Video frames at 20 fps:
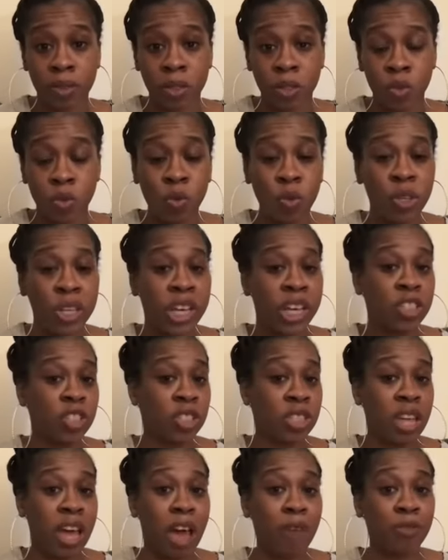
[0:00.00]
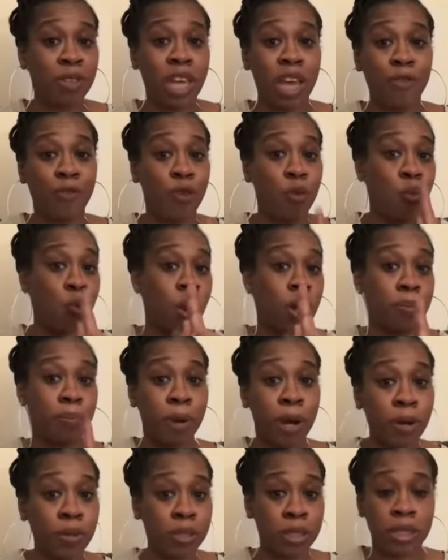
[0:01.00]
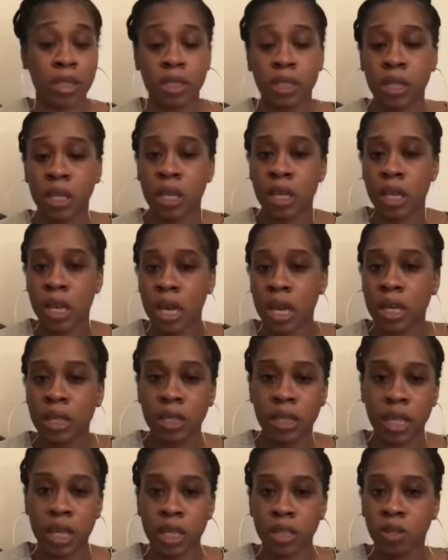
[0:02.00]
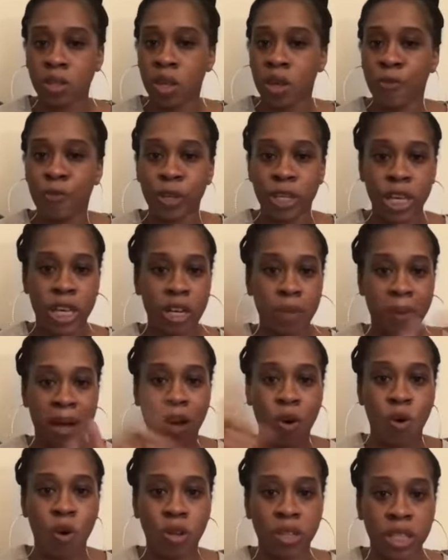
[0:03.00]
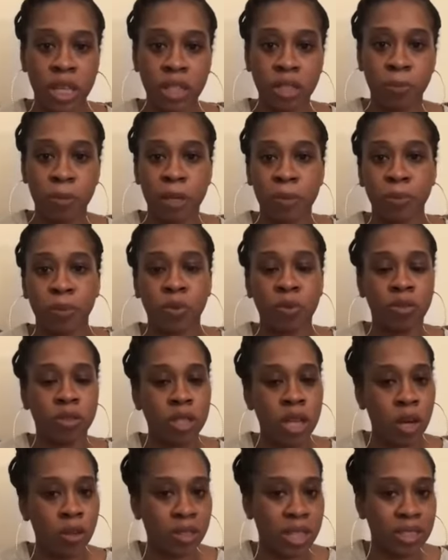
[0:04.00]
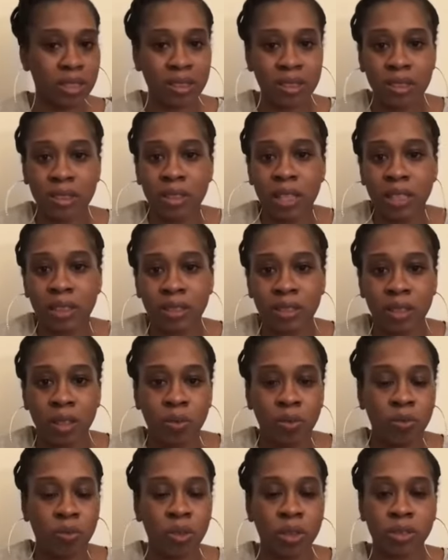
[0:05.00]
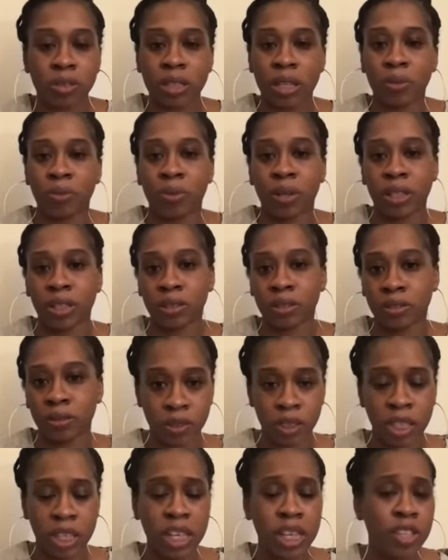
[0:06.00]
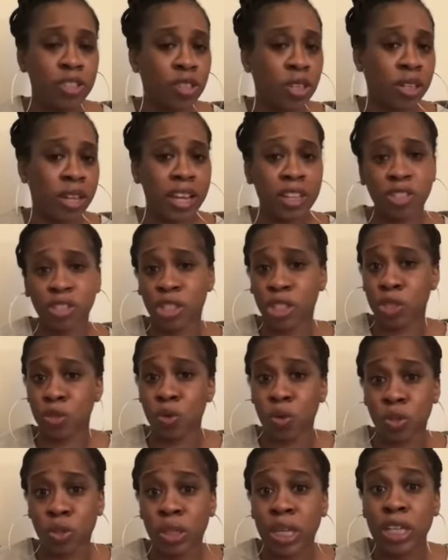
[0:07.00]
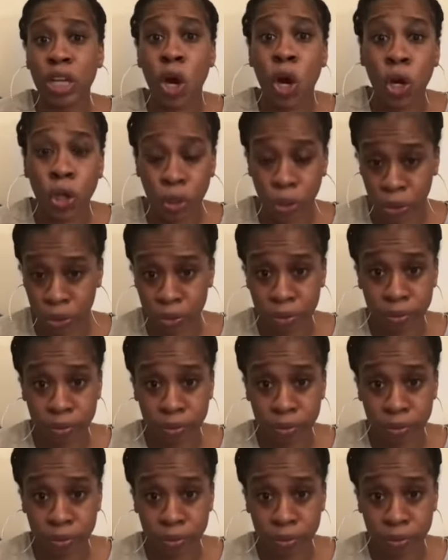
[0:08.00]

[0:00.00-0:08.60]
You can't just advocate for one person and then forget about all the other people. No, that don't work that way. Each election is going to get harder.